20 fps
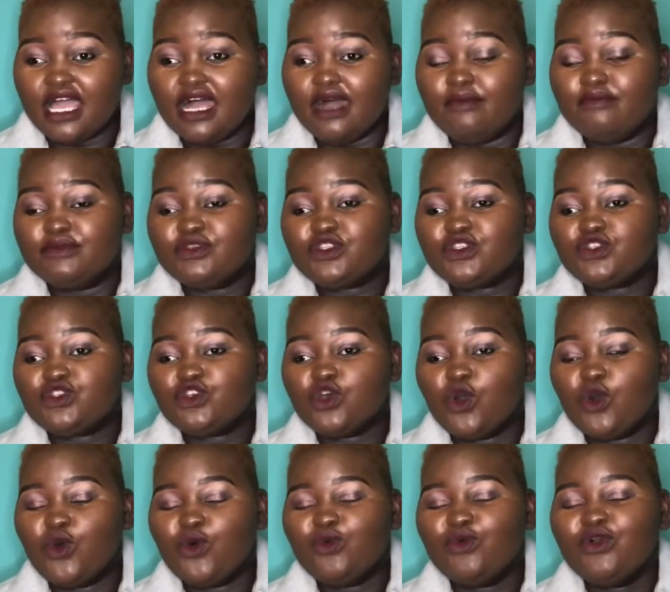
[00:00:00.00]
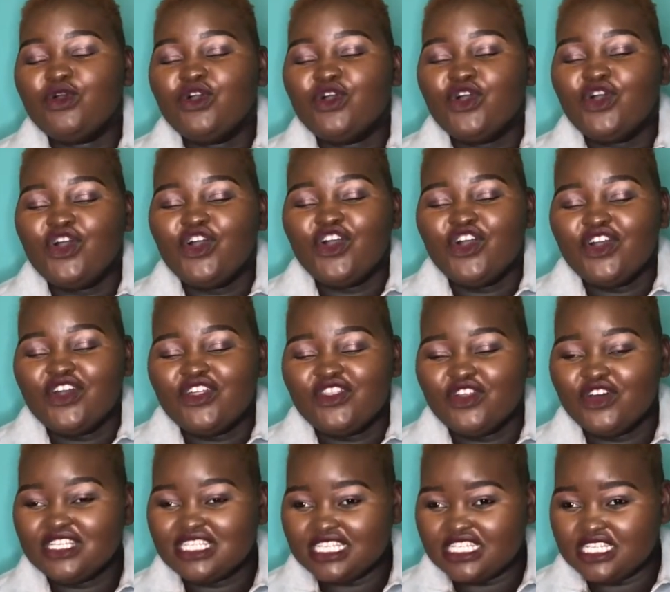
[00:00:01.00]
So those
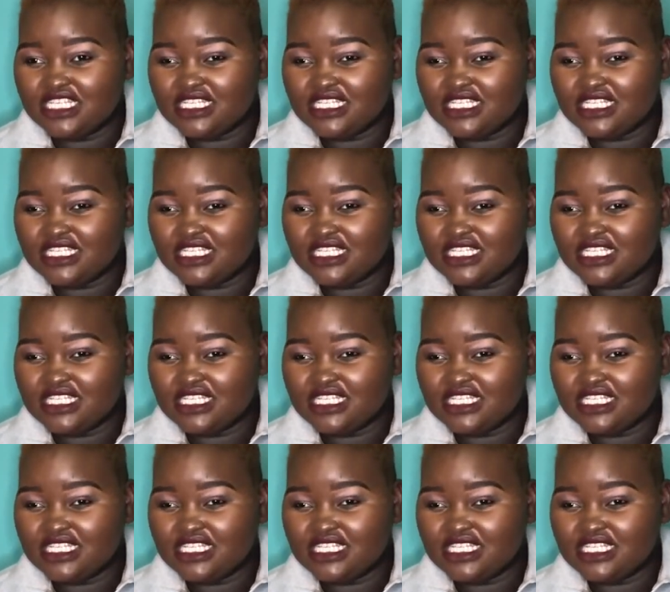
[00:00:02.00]
are just